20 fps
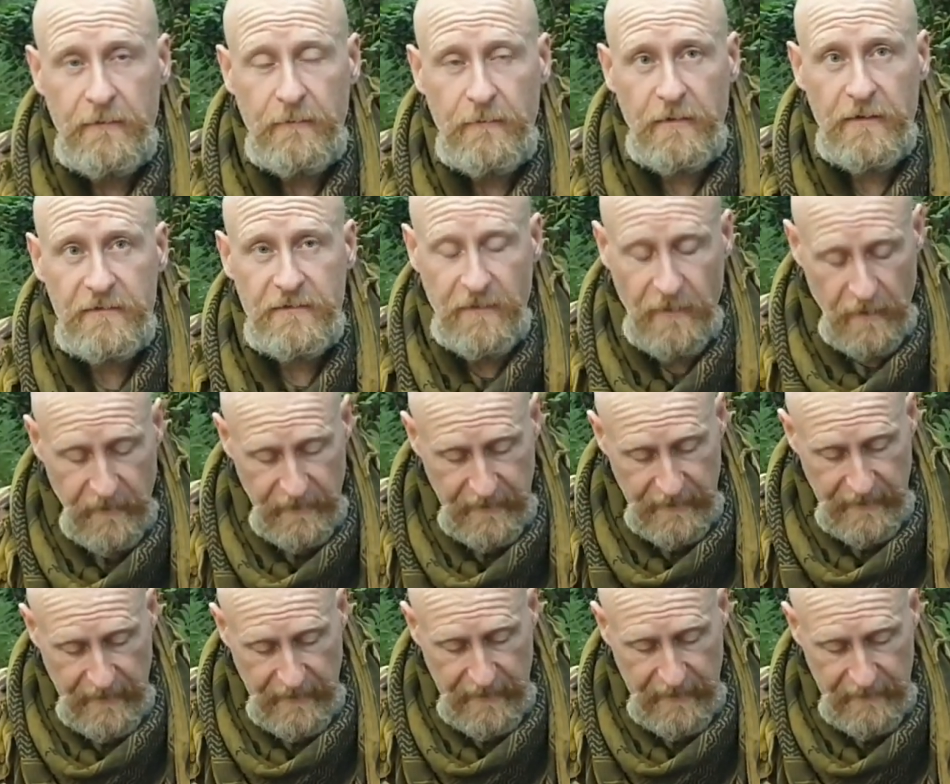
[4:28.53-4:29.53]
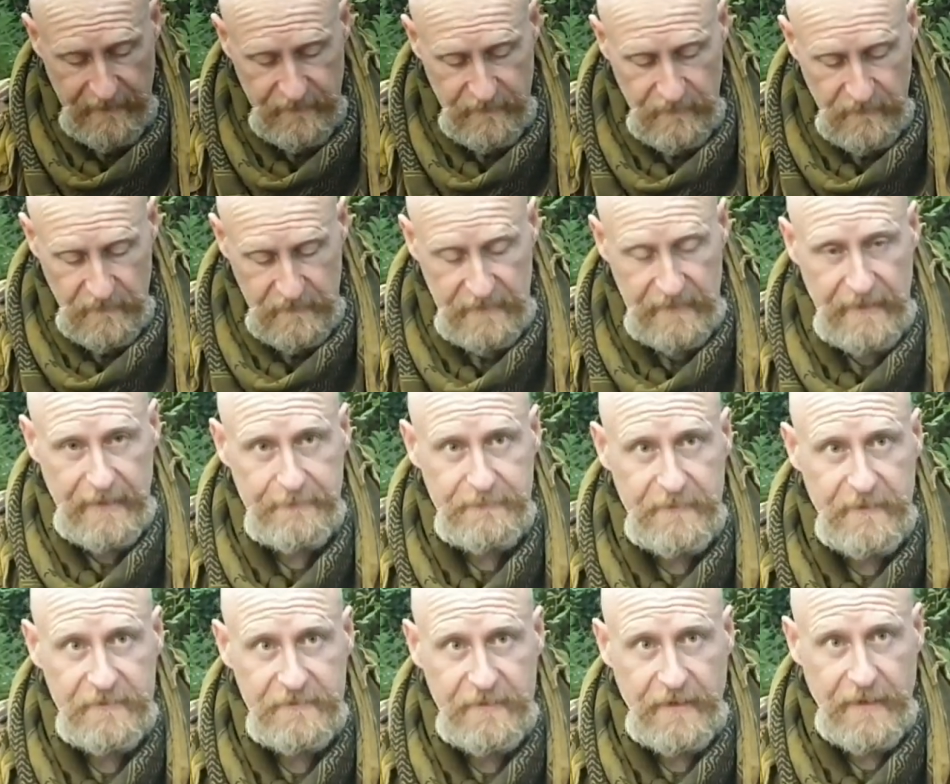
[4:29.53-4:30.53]
unclip
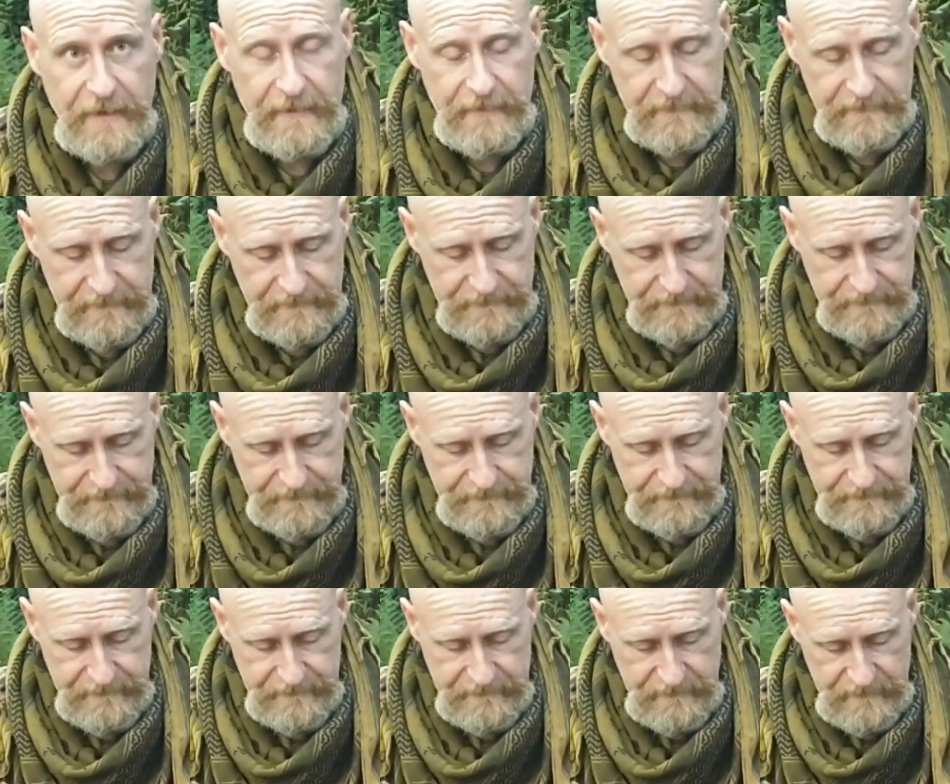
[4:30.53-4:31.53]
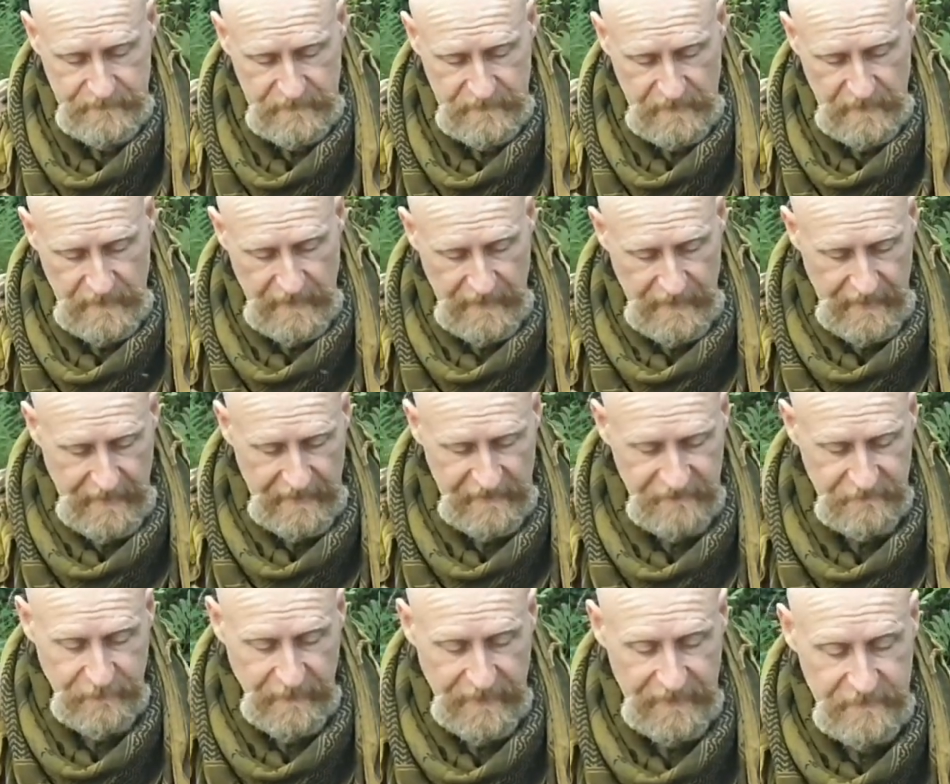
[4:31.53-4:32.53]
this here, it
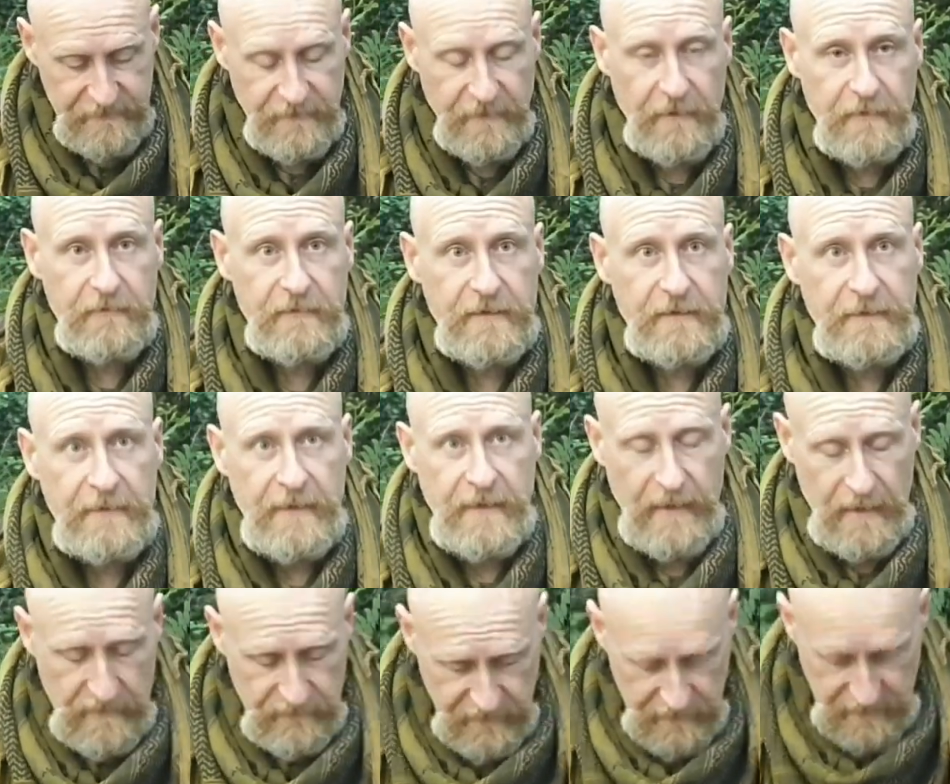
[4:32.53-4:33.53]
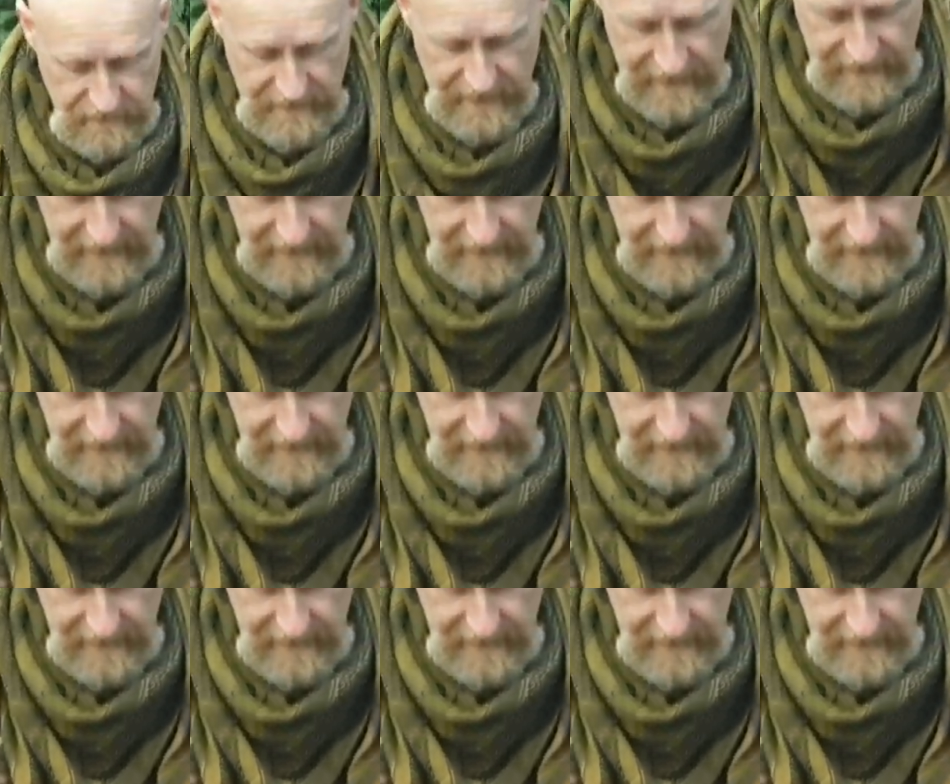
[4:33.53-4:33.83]
springs forward. If you come in